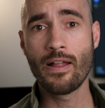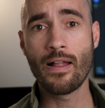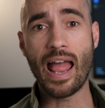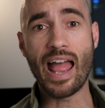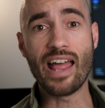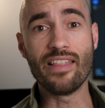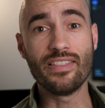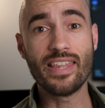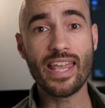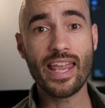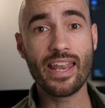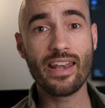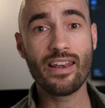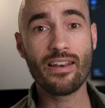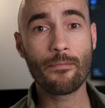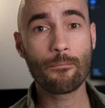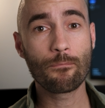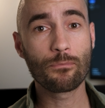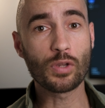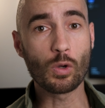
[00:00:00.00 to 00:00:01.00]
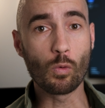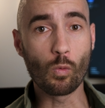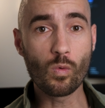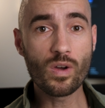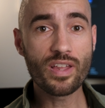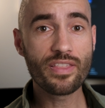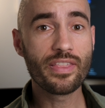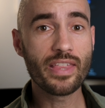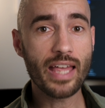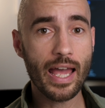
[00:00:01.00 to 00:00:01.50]
And then
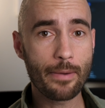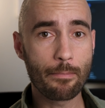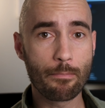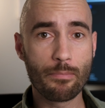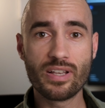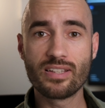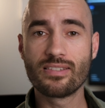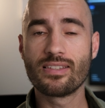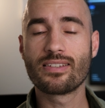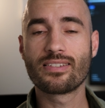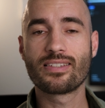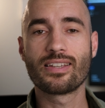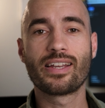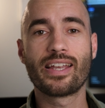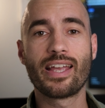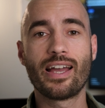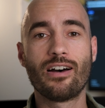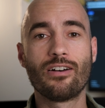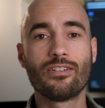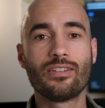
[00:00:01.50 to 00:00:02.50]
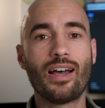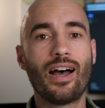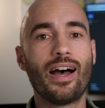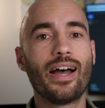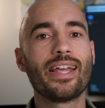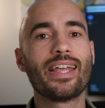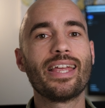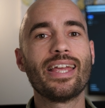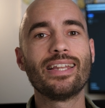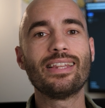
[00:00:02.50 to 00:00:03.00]
with that business account,
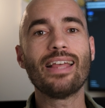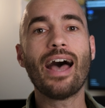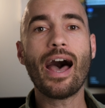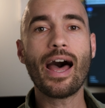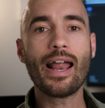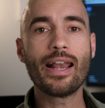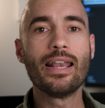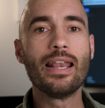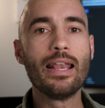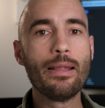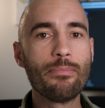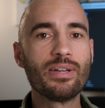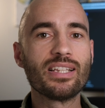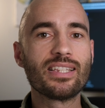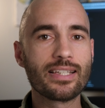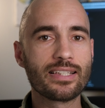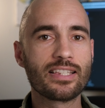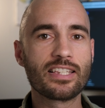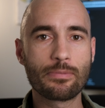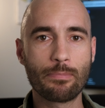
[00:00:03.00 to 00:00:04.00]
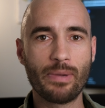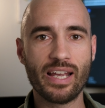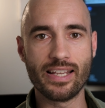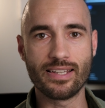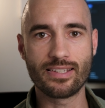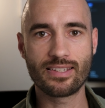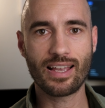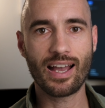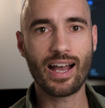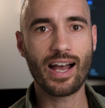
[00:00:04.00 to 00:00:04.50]
I get unlimited
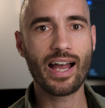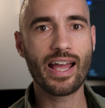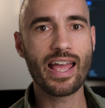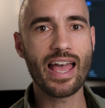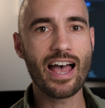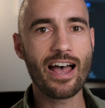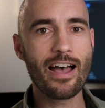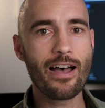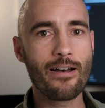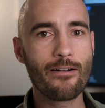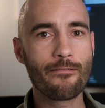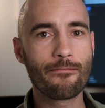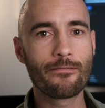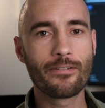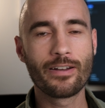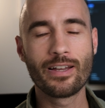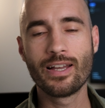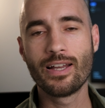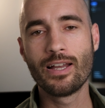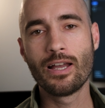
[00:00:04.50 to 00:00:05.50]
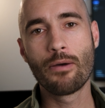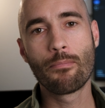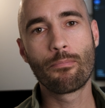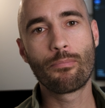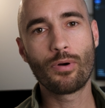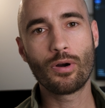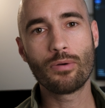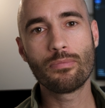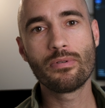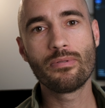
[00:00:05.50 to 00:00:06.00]
space. I have
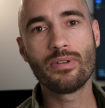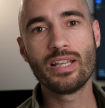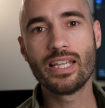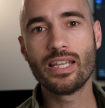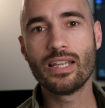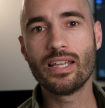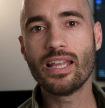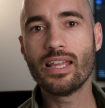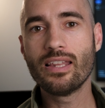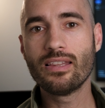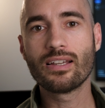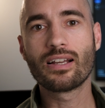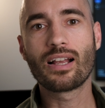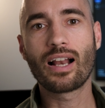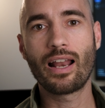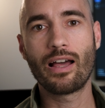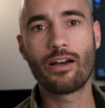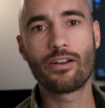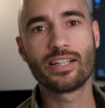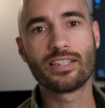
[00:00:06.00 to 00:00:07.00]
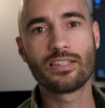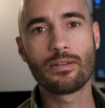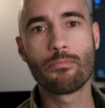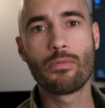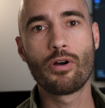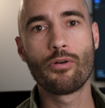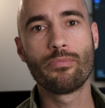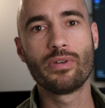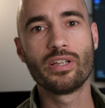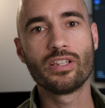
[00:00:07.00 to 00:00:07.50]
probably in the cloud at the
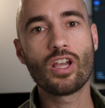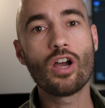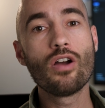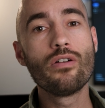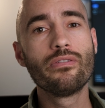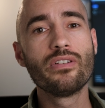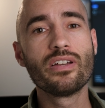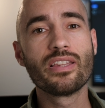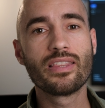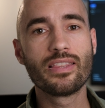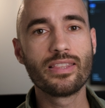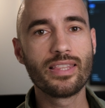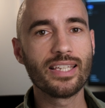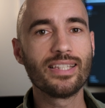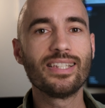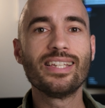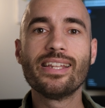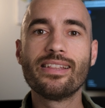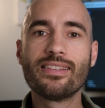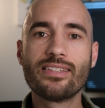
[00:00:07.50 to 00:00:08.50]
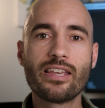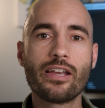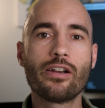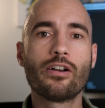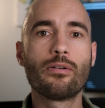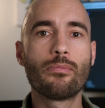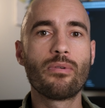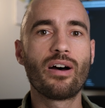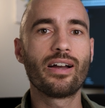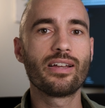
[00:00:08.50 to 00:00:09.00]
moment over 30
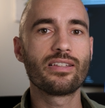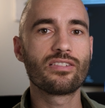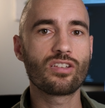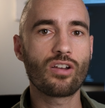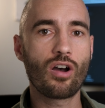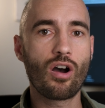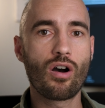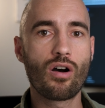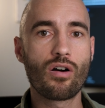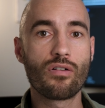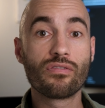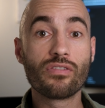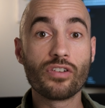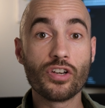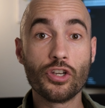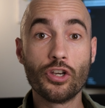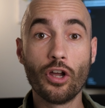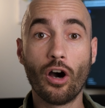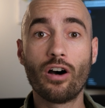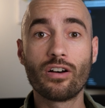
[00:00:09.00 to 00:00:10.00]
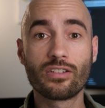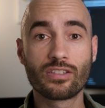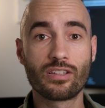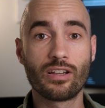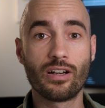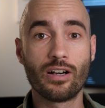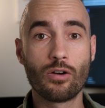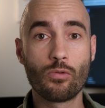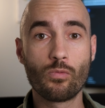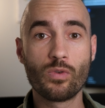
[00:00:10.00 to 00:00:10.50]
terabytes of
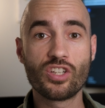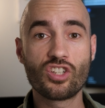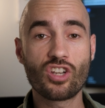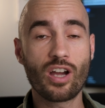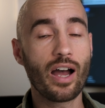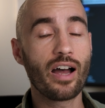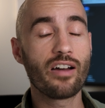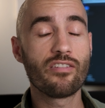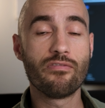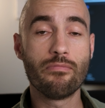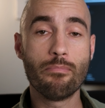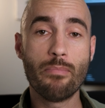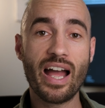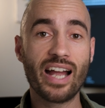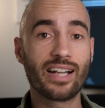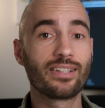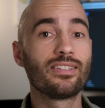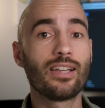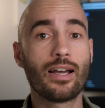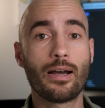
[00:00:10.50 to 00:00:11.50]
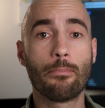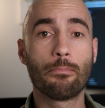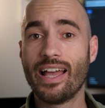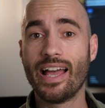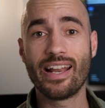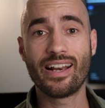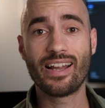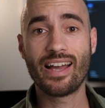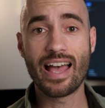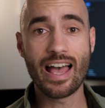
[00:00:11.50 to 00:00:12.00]
data, which I've backed up,
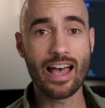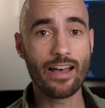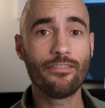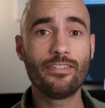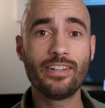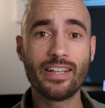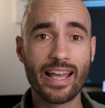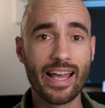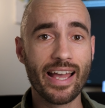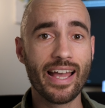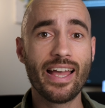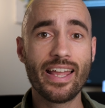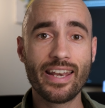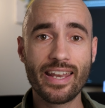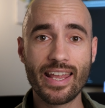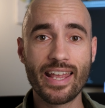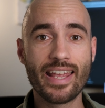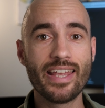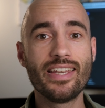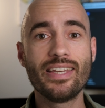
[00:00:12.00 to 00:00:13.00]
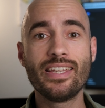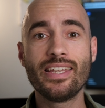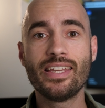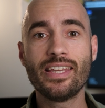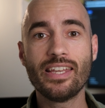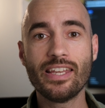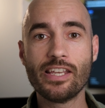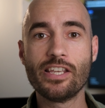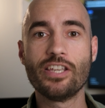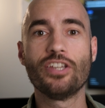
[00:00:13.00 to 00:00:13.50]
and I haven't had
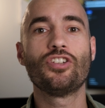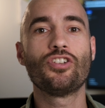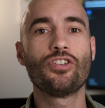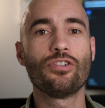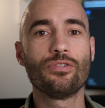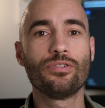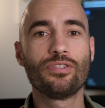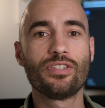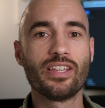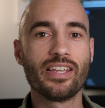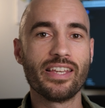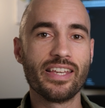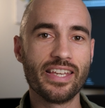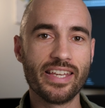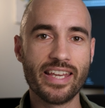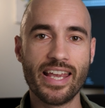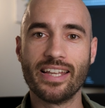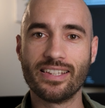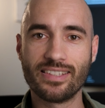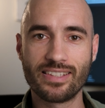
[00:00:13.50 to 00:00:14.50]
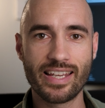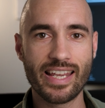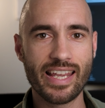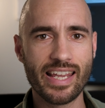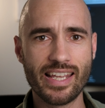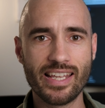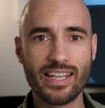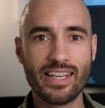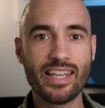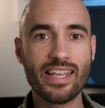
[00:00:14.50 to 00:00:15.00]
any issues yet.
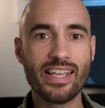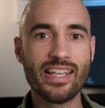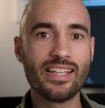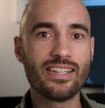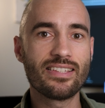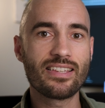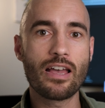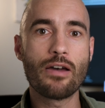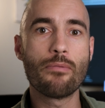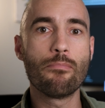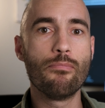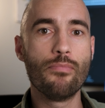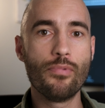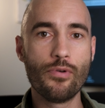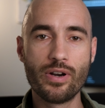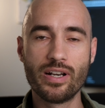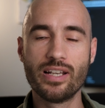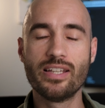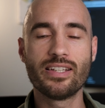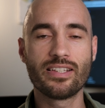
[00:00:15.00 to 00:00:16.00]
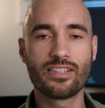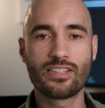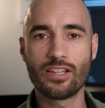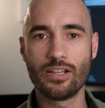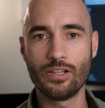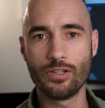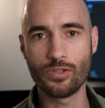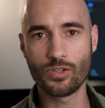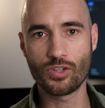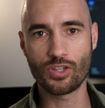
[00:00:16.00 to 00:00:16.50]
It is a brilliant
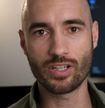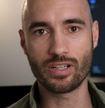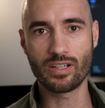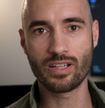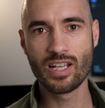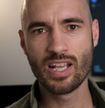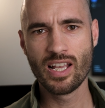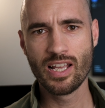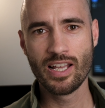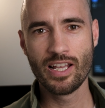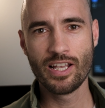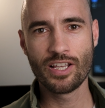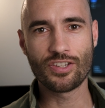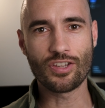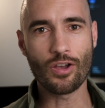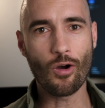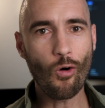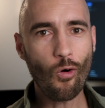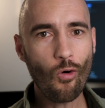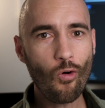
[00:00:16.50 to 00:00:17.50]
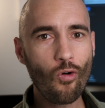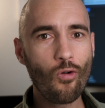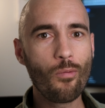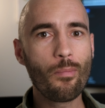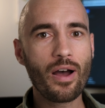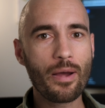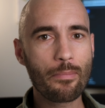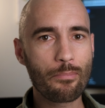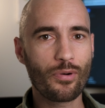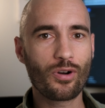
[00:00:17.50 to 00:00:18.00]
solution. So all
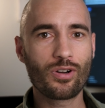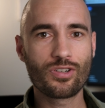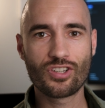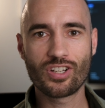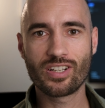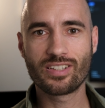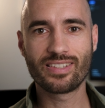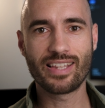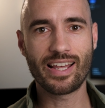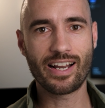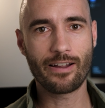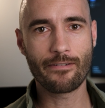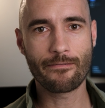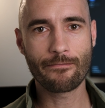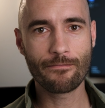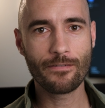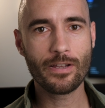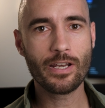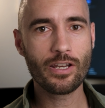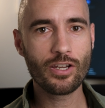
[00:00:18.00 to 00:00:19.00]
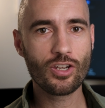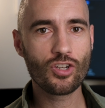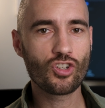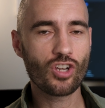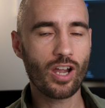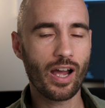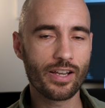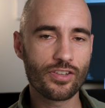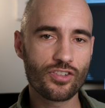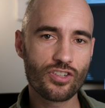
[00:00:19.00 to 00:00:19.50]
my projects that I finish,
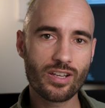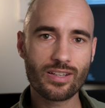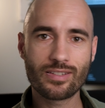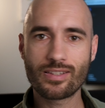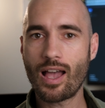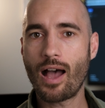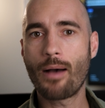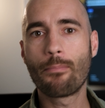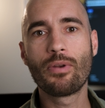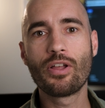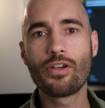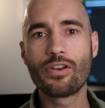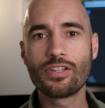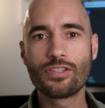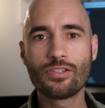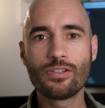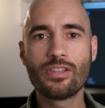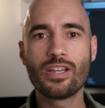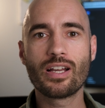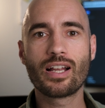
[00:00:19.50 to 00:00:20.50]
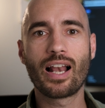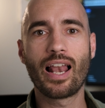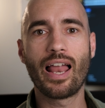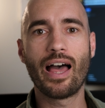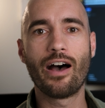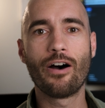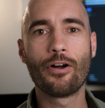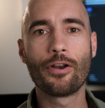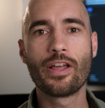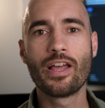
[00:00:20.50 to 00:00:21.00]
I just upload it to the
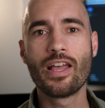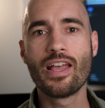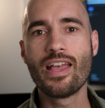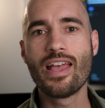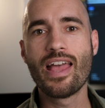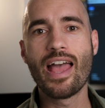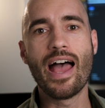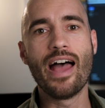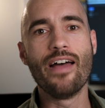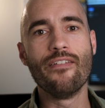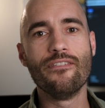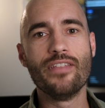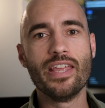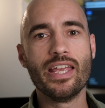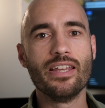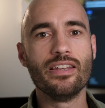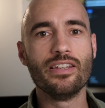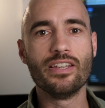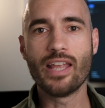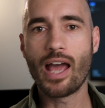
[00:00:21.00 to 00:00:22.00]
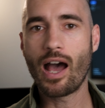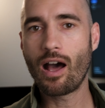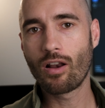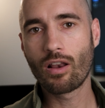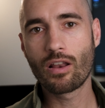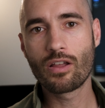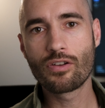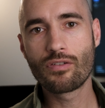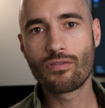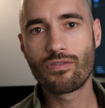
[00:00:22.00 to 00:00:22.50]
cloud and then
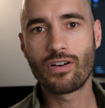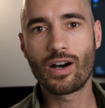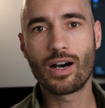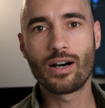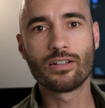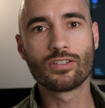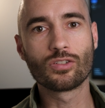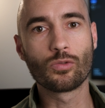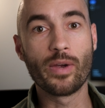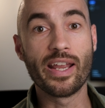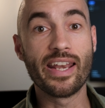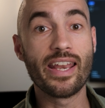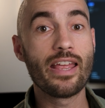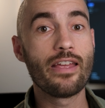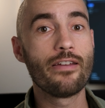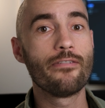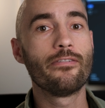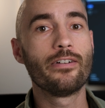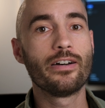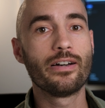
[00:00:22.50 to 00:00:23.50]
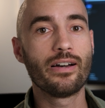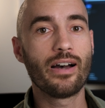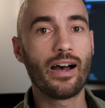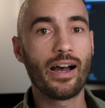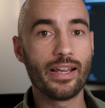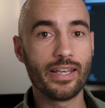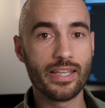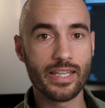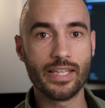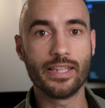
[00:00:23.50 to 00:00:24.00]
download files whenever
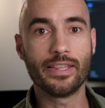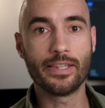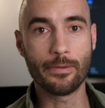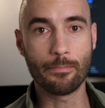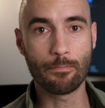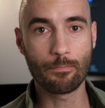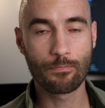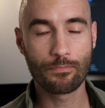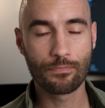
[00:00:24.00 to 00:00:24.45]
I need them.